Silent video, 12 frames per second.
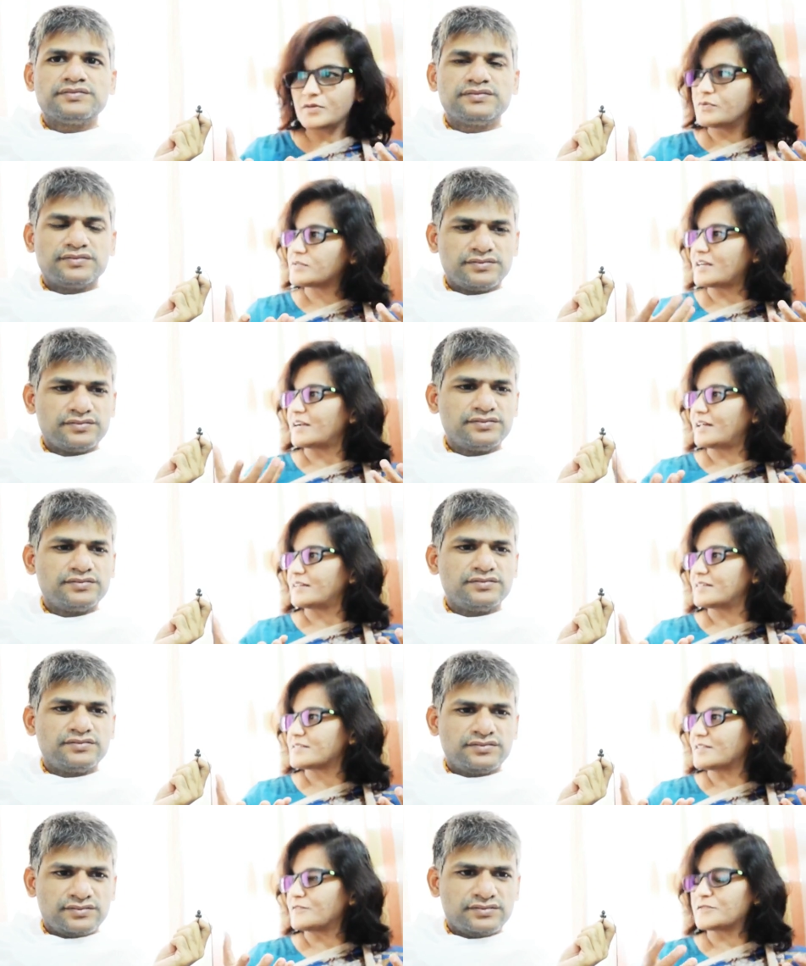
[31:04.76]
Speaker 1: used and other
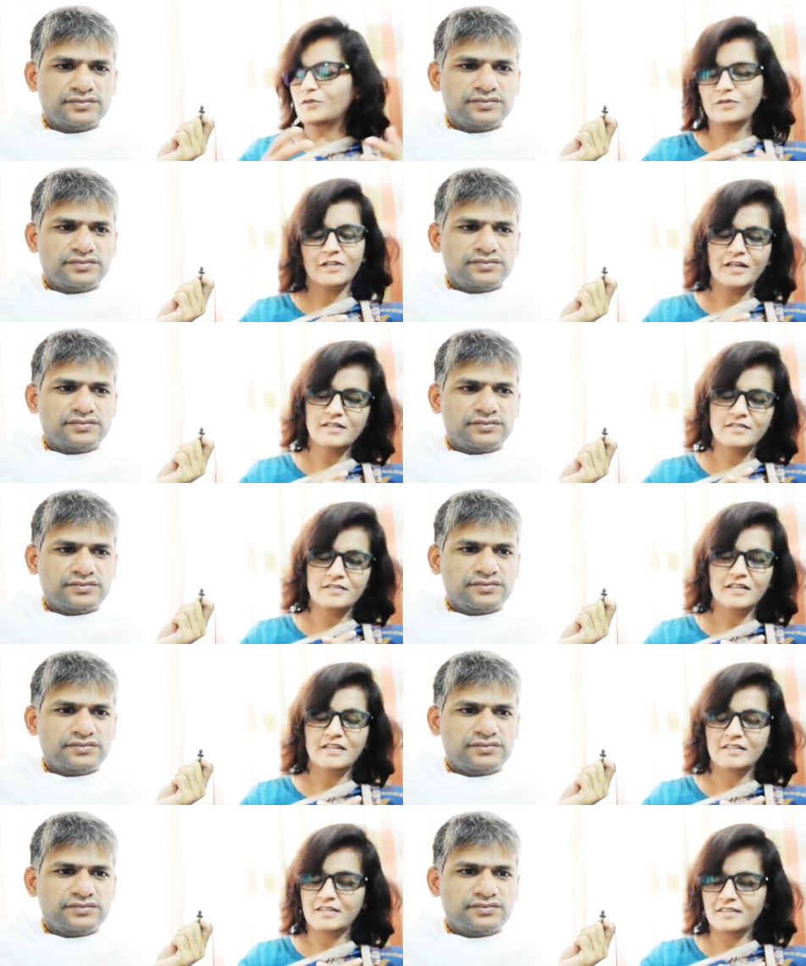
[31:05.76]
stuff. So there is
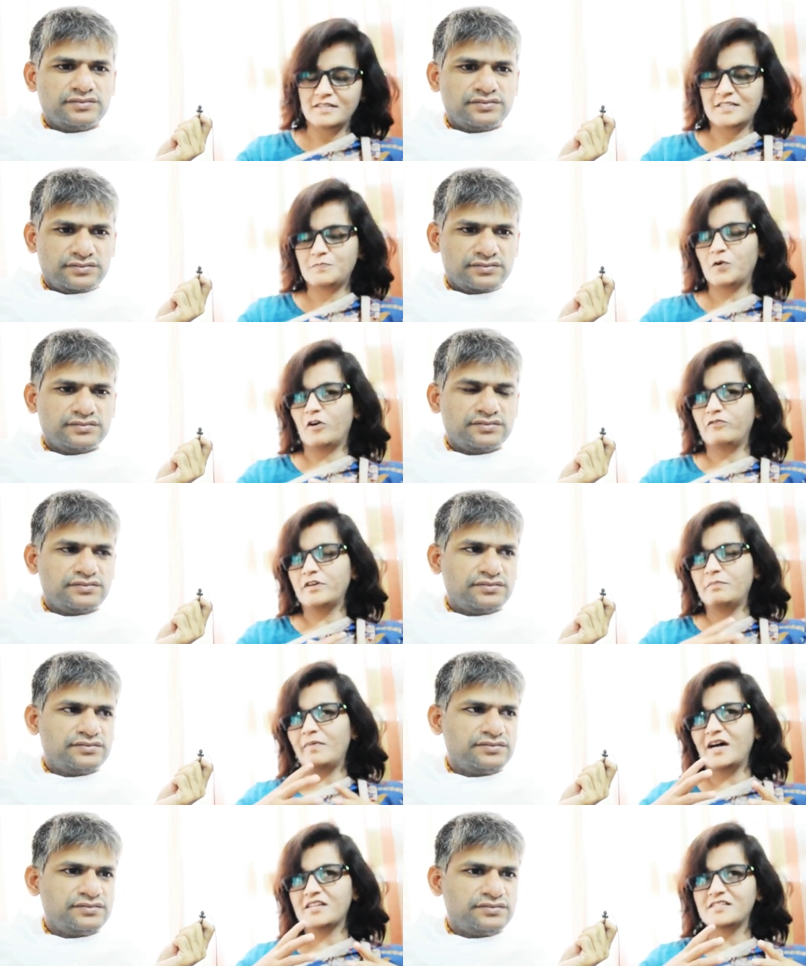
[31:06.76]
uh, this profit
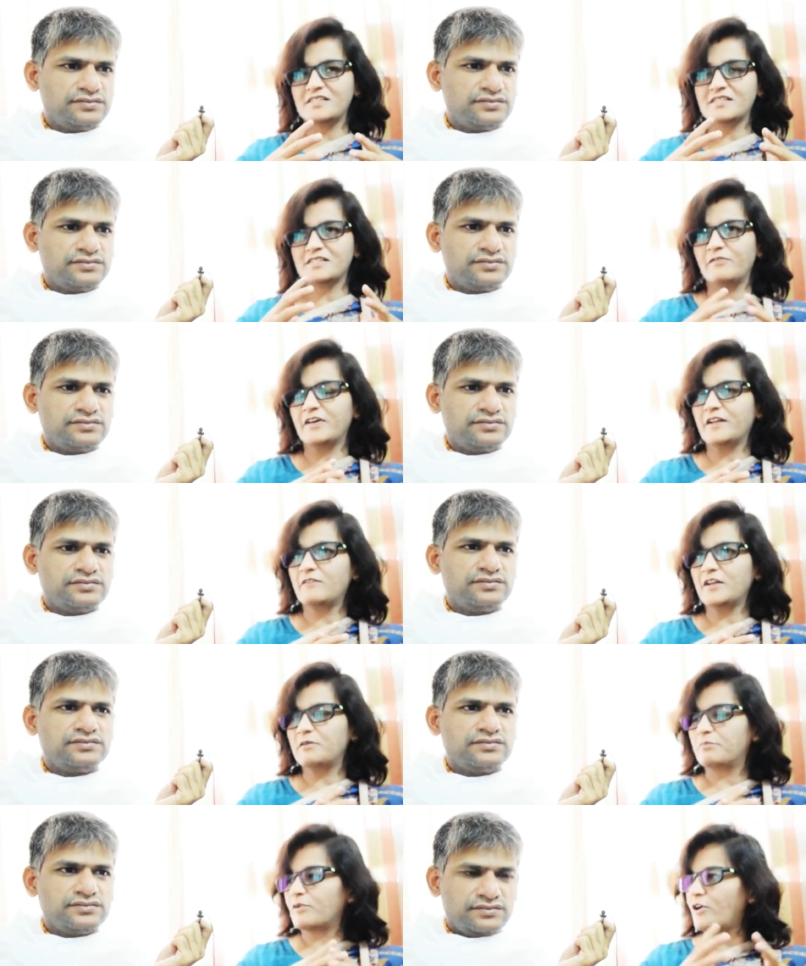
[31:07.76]
margin is a very very
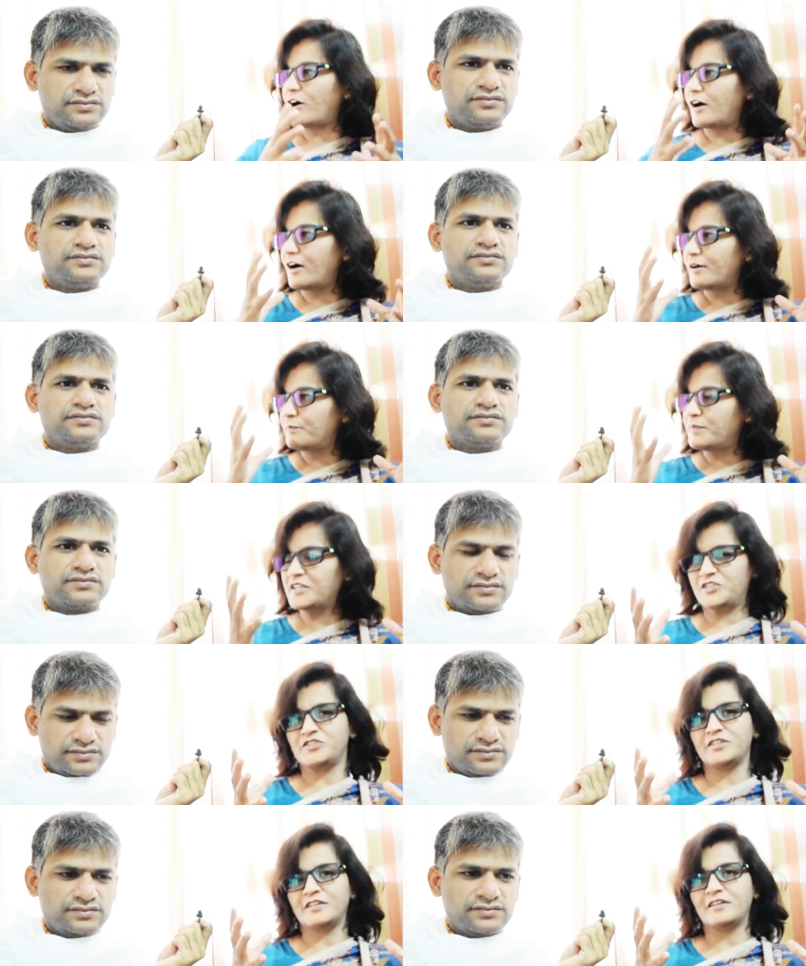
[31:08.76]
broad
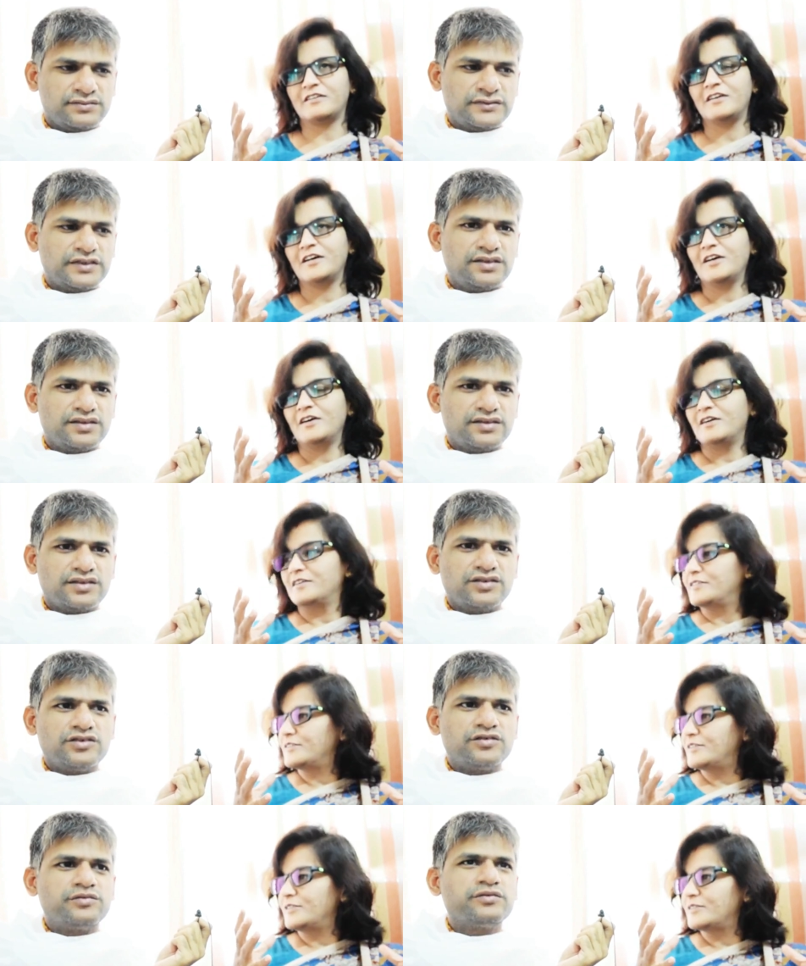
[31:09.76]
picture
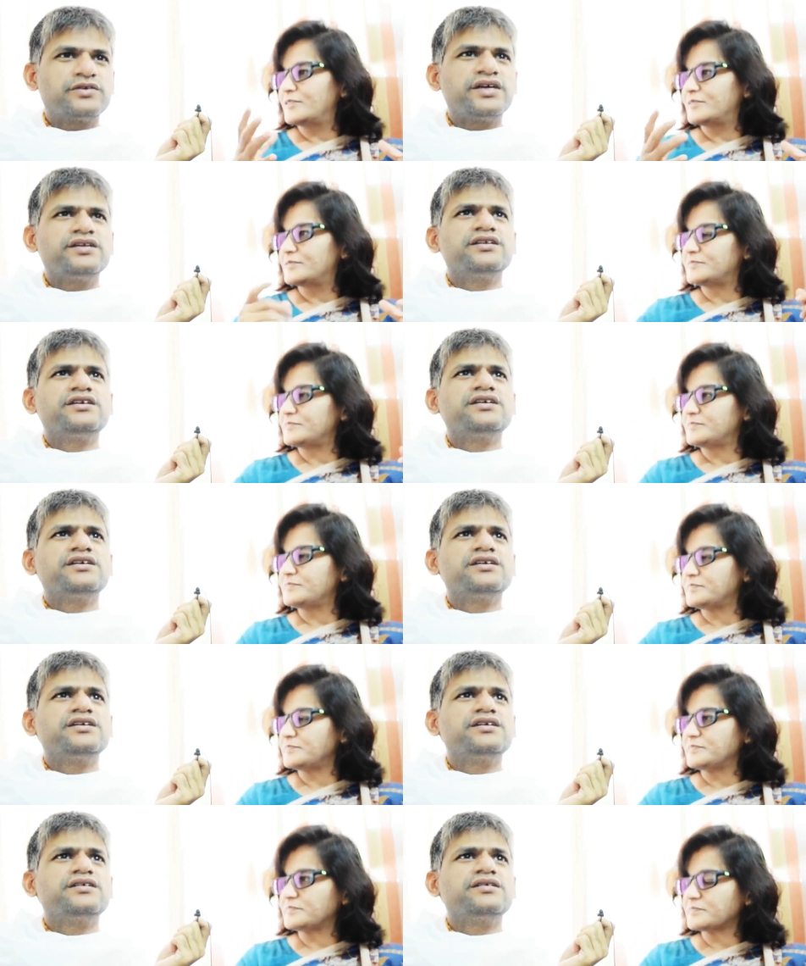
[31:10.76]
Speaker 2: you can
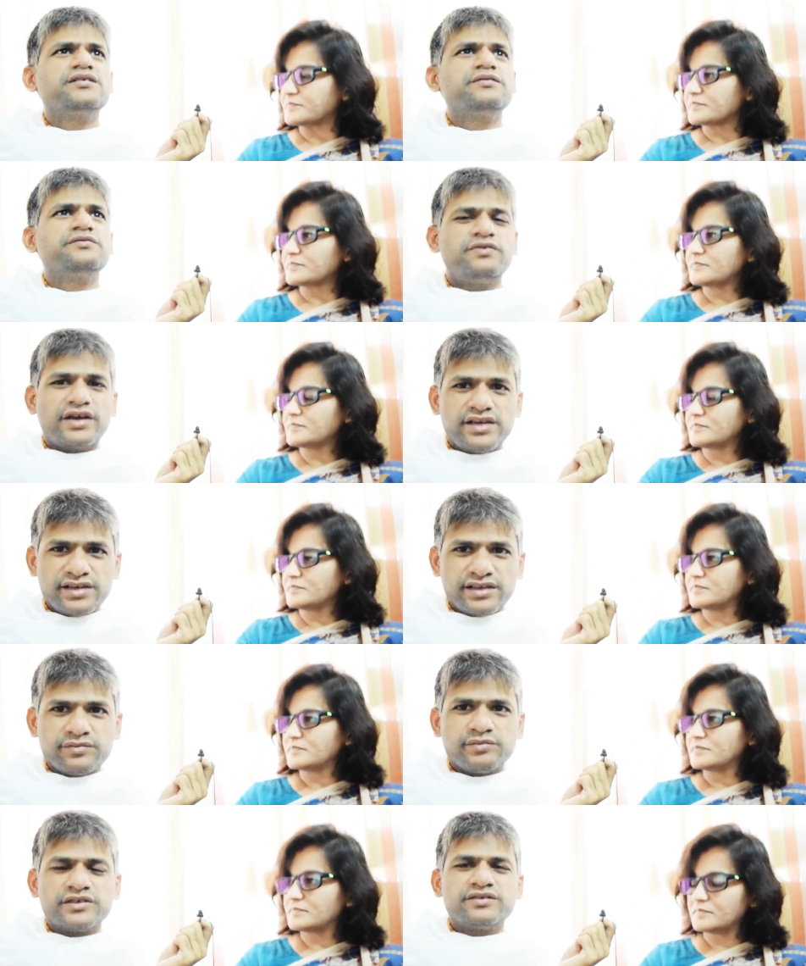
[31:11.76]
uh, fail in
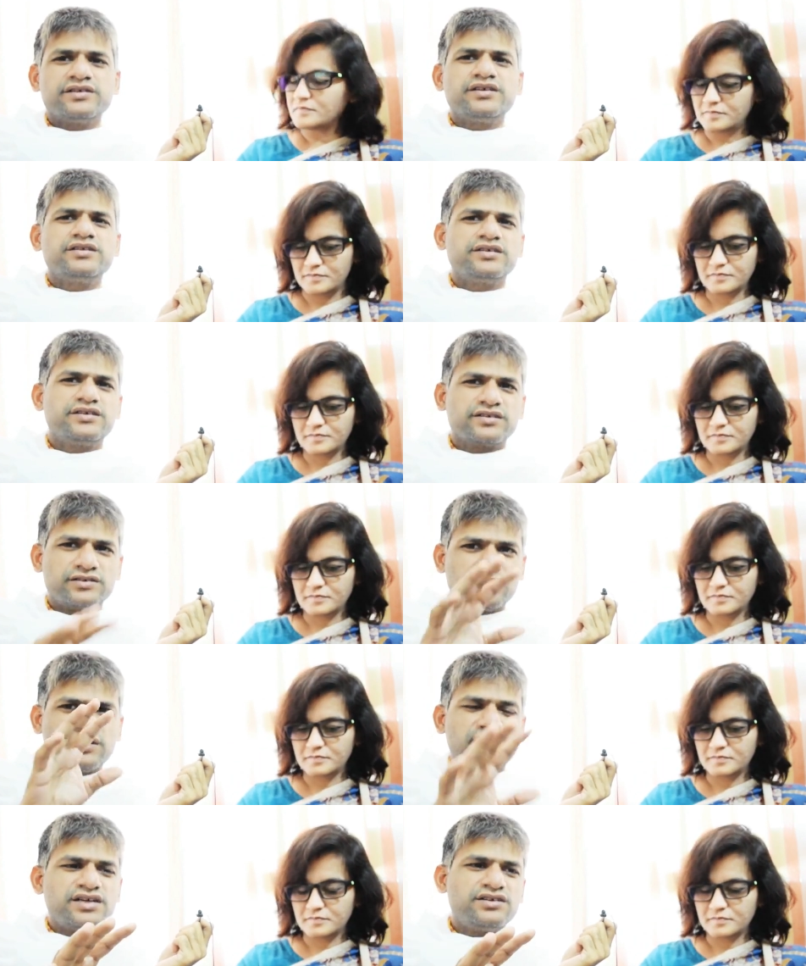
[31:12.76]
business to
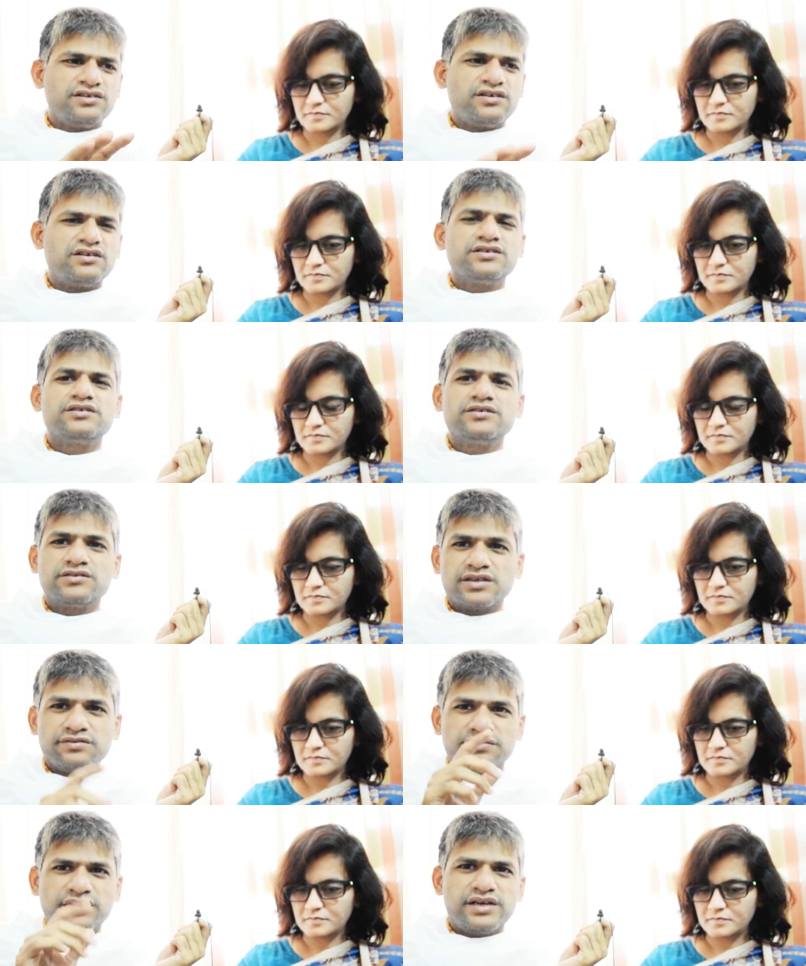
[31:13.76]
cut short you can
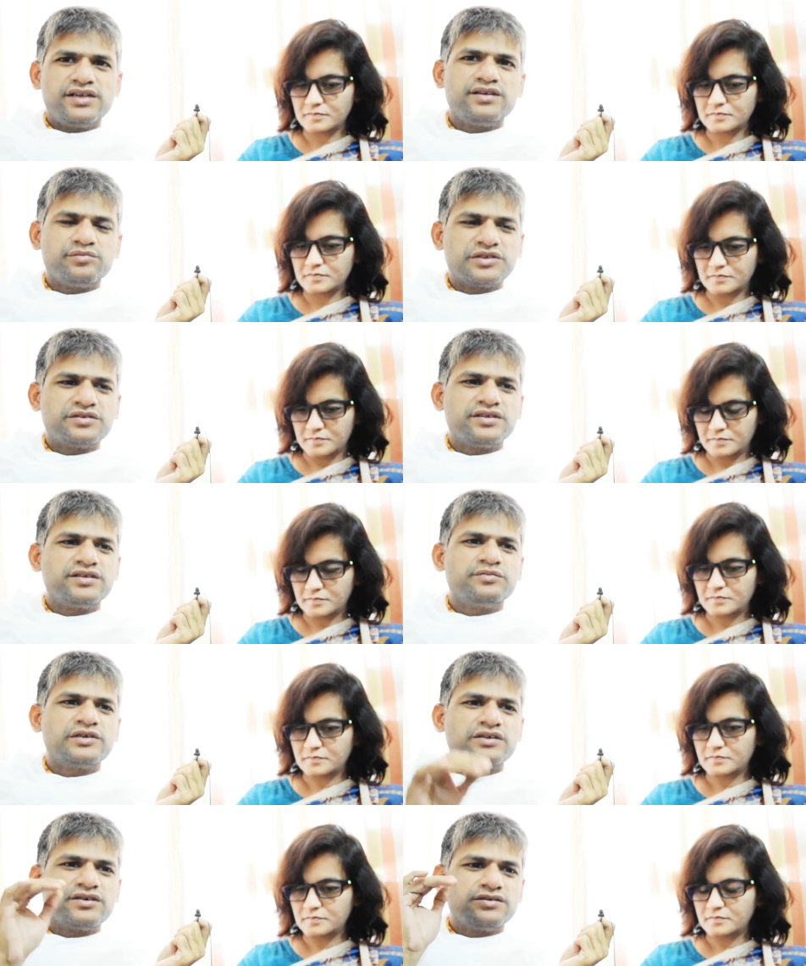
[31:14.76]
fail in business
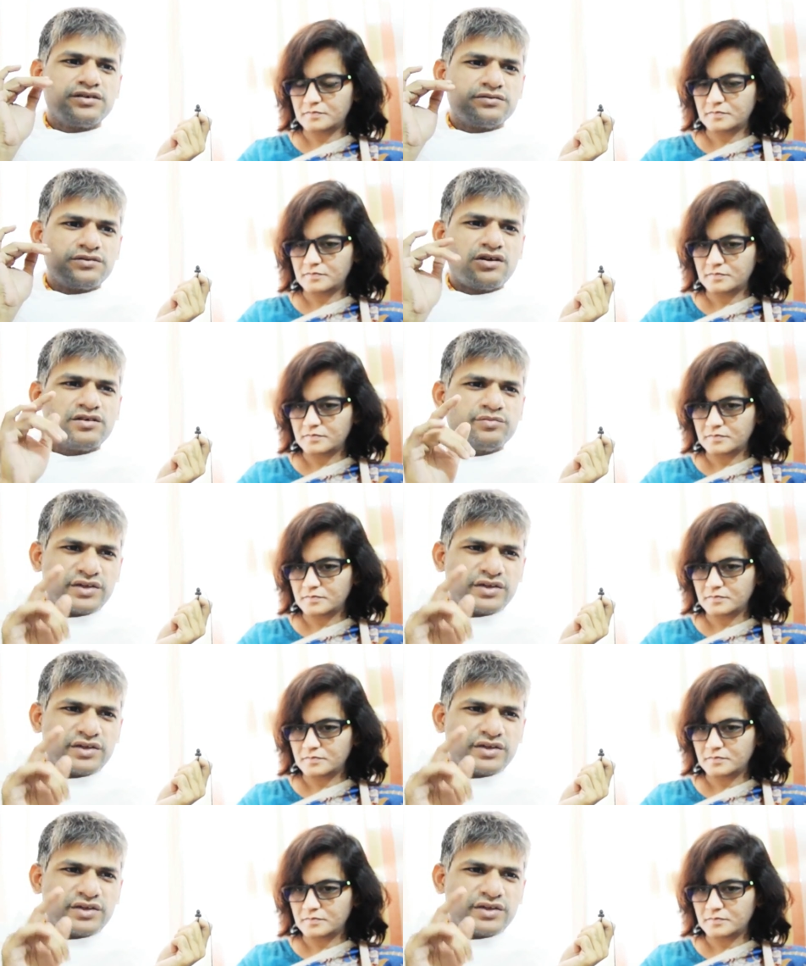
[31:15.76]
because of wrong